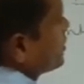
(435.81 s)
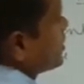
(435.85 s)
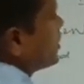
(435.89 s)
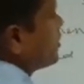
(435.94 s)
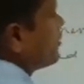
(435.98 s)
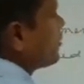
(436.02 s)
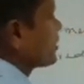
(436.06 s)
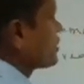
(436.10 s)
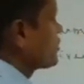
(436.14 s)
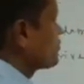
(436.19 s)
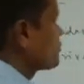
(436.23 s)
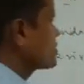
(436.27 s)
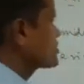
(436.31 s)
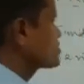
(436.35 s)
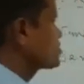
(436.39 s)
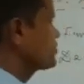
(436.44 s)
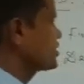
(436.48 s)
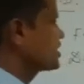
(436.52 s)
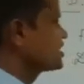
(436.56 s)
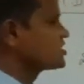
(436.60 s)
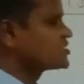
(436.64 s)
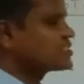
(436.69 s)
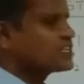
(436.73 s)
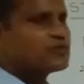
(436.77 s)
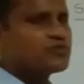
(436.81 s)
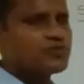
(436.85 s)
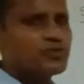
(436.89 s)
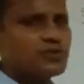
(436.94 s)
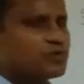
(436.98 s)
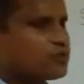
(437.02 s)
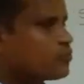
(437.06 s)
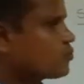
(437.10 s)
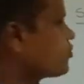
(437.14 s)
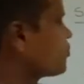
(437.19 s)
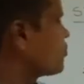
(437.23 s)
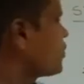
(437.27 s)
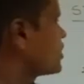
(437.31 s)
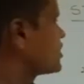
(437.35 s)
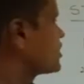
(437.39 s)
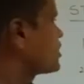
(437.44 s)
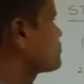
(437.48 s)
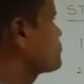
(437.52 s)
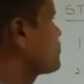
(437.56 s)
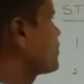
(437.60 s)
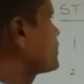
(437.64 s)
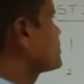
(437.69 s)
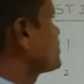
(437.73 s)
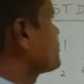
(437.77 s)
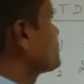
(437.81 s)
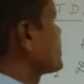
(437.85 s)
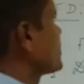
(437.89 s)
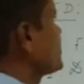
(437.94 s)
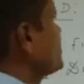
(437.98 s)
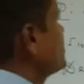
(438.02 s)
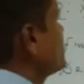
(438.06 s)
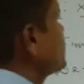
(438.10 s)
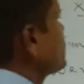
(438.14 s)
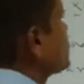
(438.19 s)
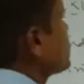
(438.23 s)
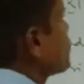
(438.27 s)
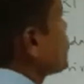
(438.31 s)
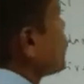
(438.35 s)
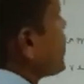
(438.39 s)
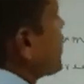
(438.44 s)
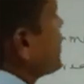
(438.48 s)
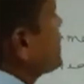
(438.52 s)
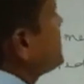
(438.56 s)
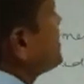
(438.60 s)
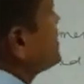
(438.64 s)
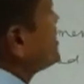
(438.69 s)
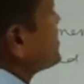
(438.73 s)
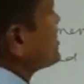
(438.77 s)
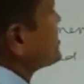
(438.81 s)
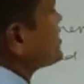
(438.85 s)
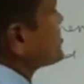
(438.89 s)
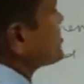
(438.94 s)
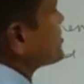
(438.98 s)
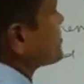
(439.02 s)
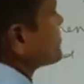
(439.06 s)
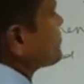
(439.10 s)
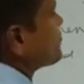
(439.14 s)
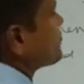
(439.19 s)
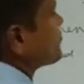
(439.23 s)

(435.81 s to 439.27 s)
What are first we can see? What are fundamental quantities?